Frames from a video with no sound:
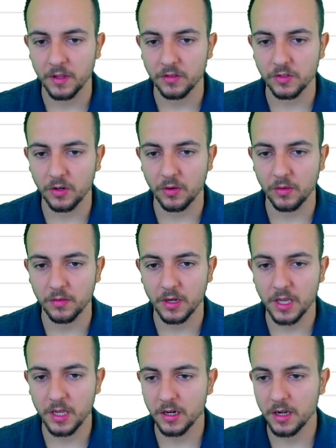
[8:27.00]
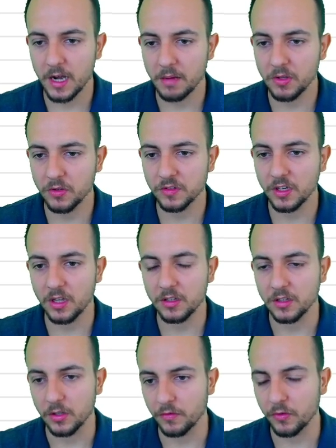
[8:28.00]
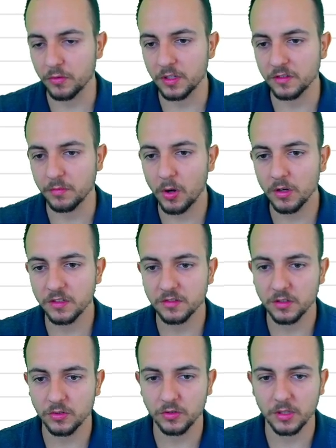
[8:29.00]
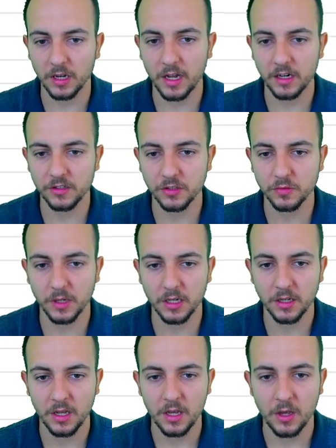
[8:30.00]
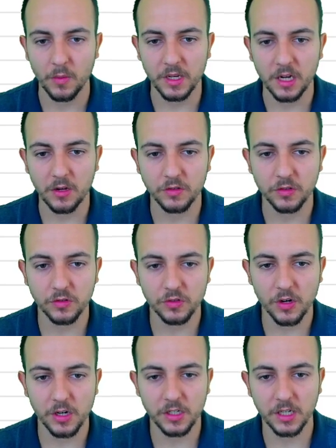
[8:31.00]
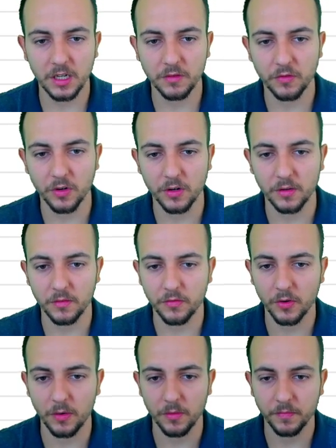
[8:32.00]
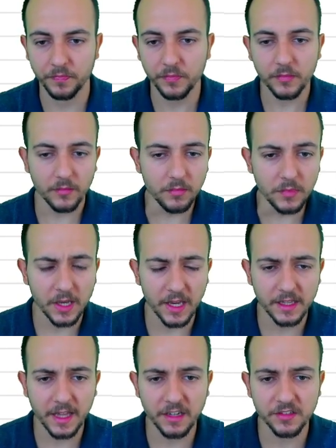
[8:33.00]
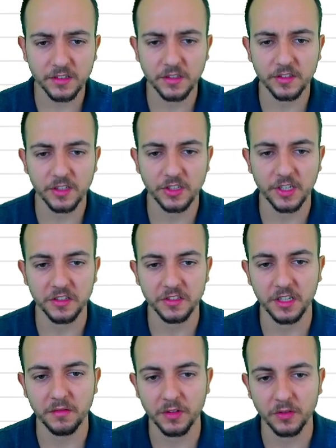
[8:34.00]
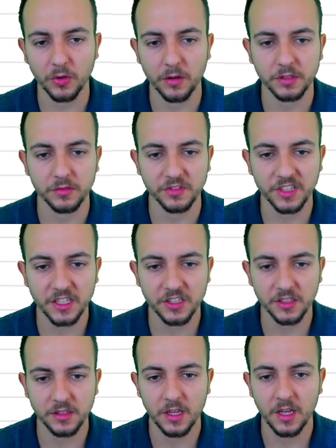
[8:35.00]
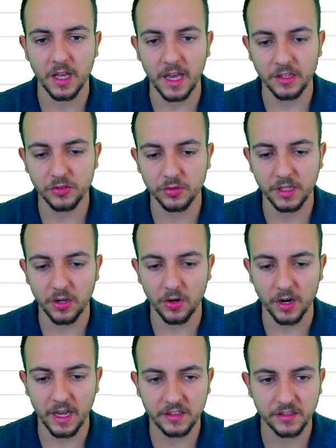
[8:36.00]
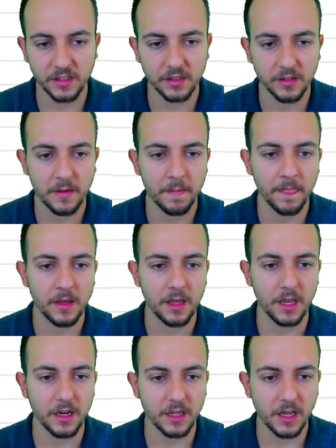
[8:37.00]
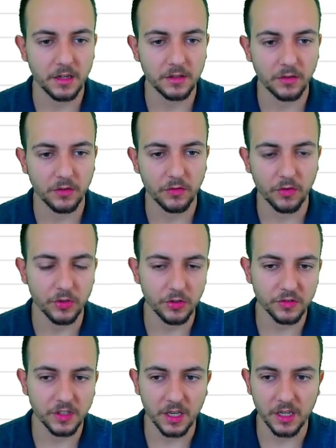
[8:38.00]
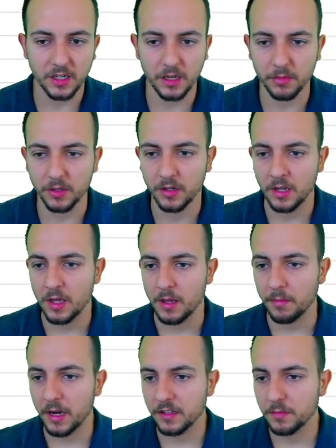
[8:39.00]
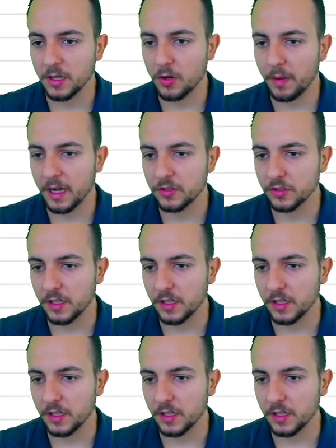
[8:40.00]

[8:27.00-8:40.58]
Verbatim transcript: So here I'm using from the smallest to the largest one. We can also sort again from a text, such as inventory transaction, entry or exit, and again using a number. But let me go back to the